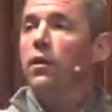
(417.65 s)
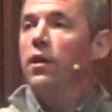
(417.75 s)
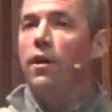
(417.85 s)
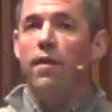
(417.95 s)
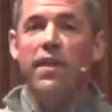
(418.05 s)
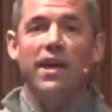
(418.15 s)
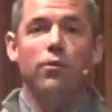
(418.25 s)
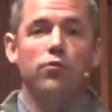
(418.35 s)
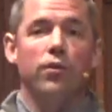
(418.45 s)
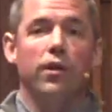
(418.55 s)
And then
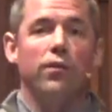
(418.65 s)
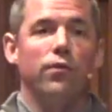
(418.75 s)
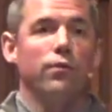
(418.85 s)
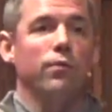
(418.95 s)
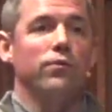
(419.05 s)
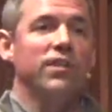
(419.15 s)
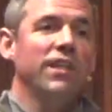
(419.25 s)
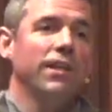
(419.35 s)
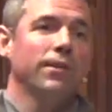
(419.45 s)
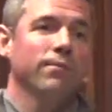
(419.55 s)
that triggers the
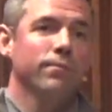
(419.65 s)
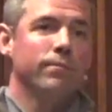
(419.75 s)
routine,